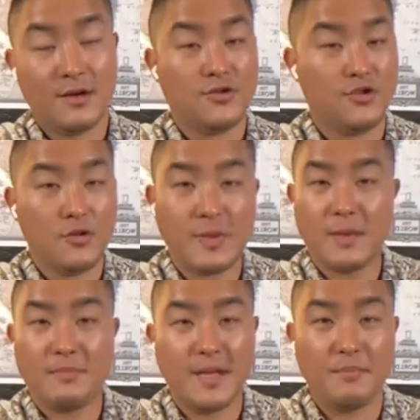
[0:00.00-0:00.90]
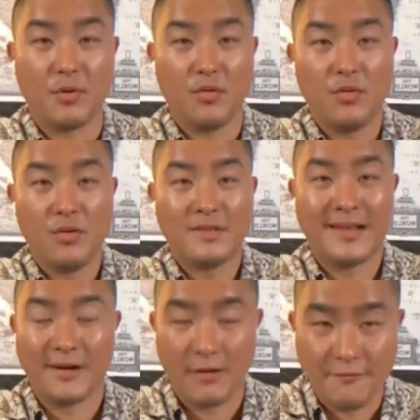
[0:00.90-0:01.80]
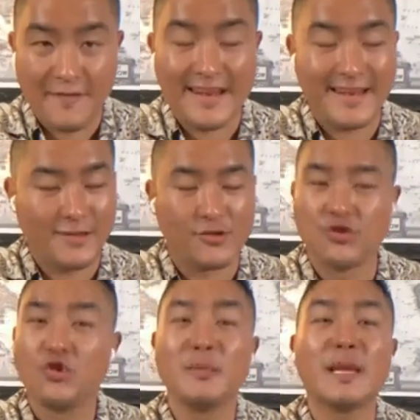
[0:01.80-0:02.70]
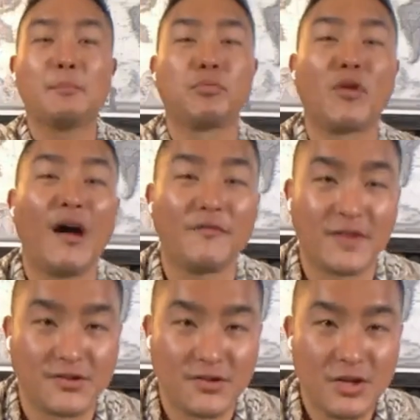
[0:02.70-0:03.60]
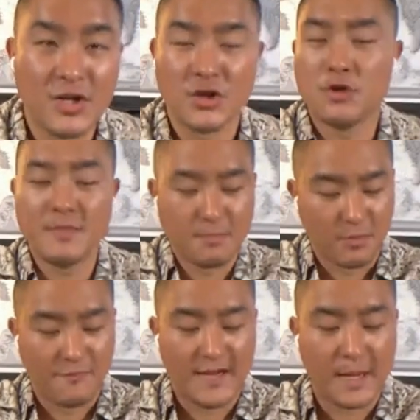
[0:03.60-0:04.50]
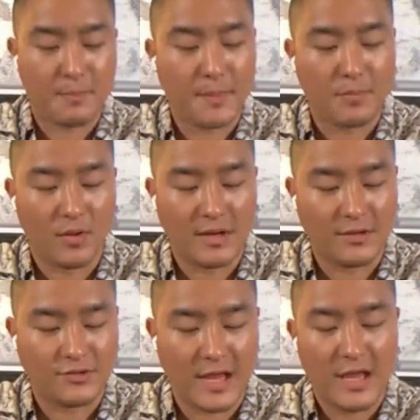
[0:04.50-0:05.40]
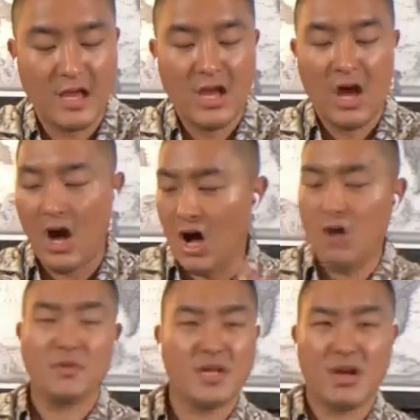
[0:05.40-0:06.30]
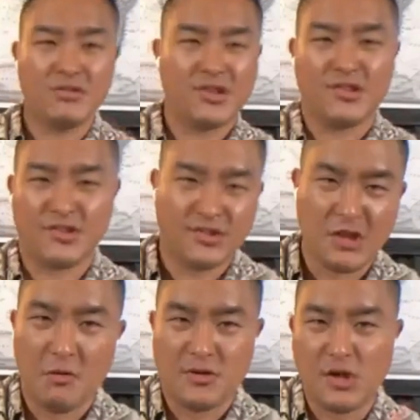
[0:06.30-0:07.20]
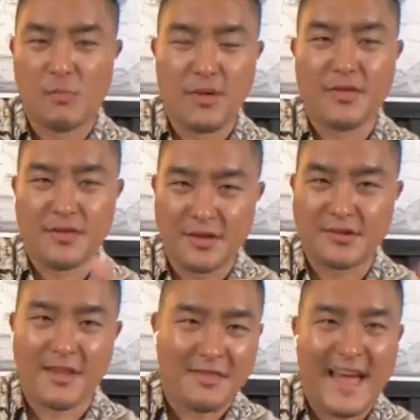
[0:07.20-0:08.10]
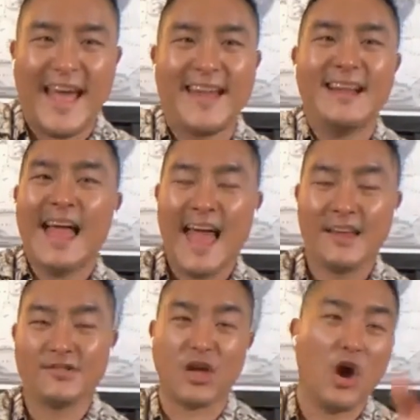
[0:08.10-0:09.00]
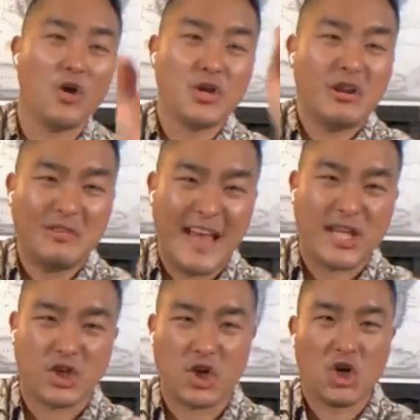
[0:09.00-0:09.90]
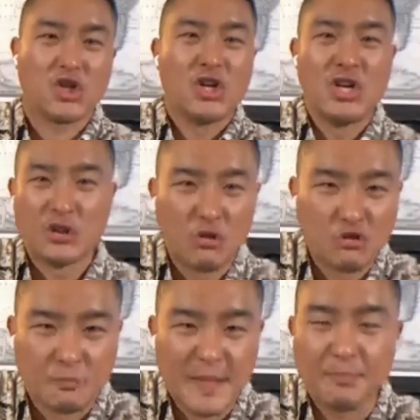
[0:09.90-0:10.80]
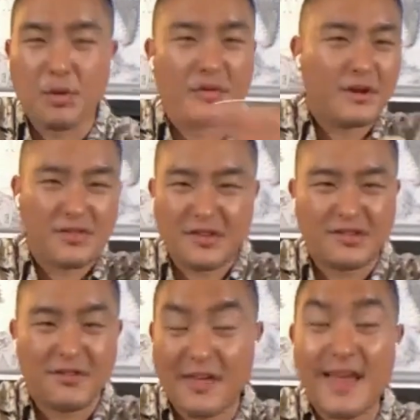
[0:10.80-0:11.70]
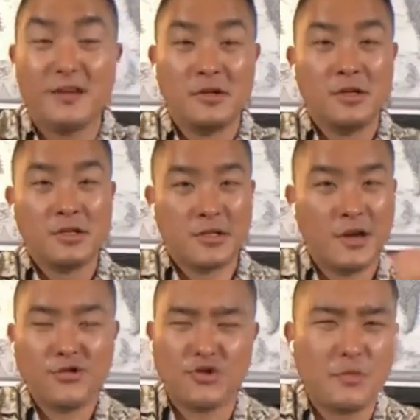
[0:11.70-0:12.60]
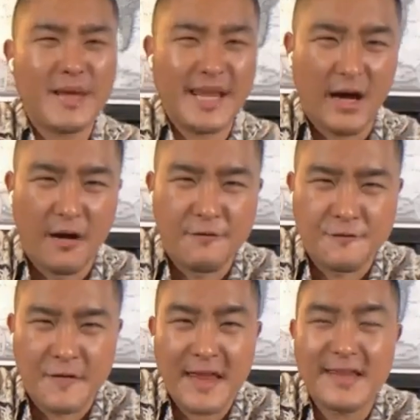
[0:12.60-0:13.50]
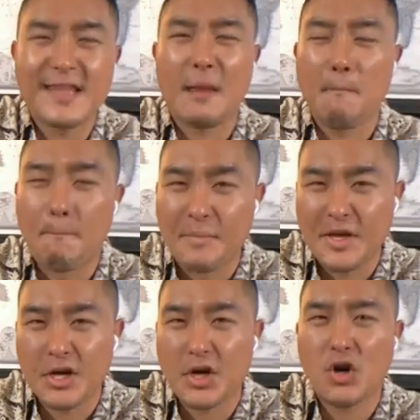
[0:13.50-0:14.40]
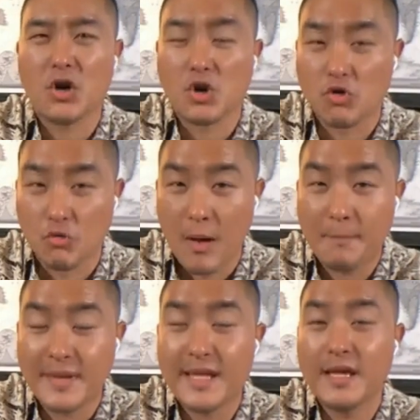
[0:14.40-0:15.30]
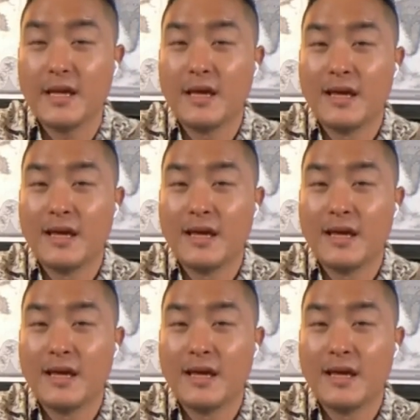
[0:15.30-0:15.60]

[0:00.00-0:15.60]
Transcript: there are too many people that are offended, too many prophets. You meet prophetic people and they say, oh, you know, sister so-and-so, brother this and that. And they say, oh, you know, that church, those people, they're this or that. There are too many offended, bitter, grumpy